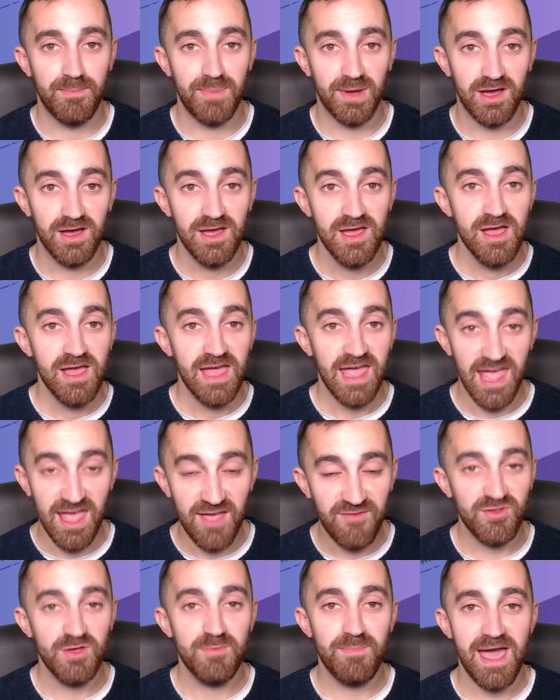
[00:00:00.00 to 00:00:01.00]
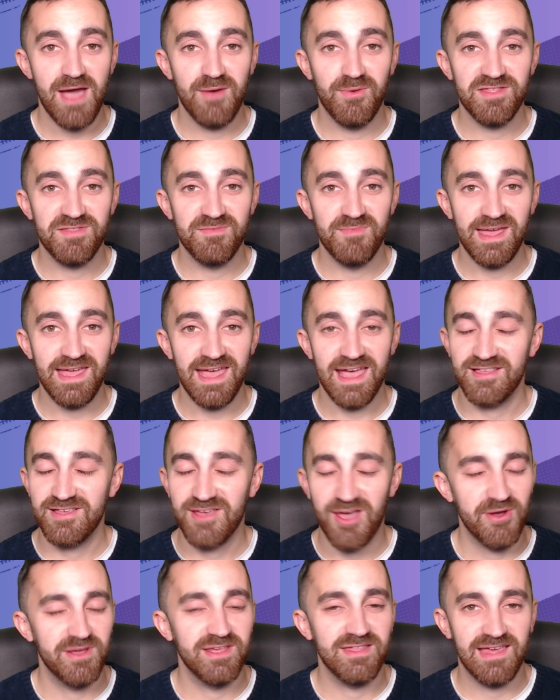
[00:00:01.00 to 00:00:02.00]
but if you bear with me, it's
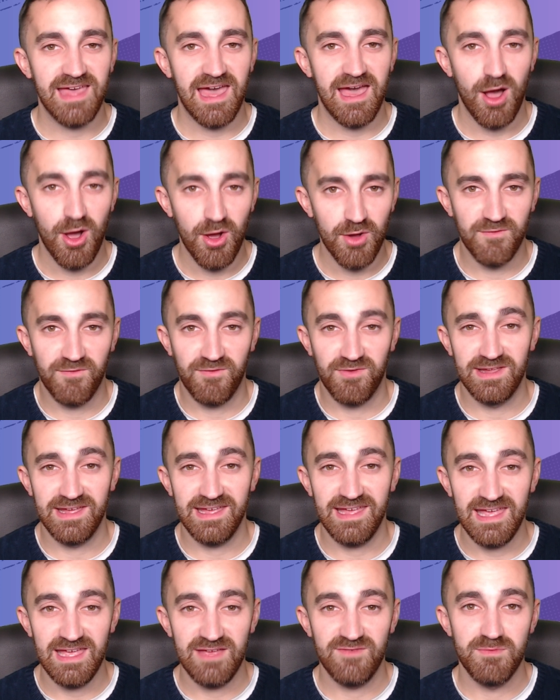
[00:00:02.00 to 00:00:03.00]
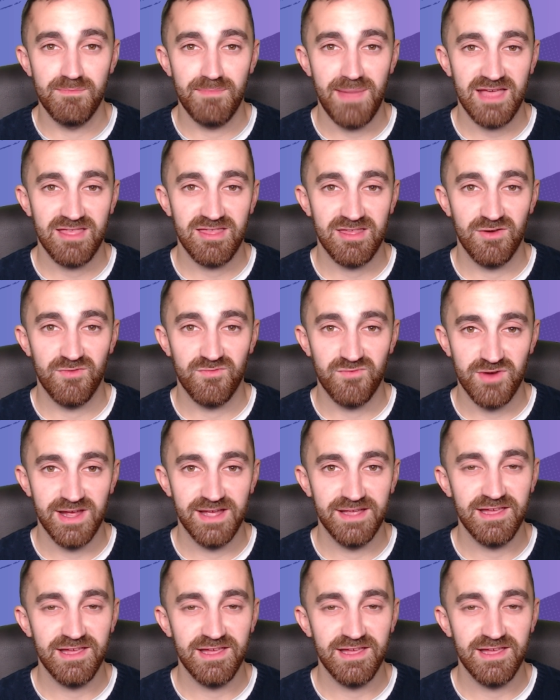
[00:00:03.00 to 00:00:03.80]
going to get hopefully even better really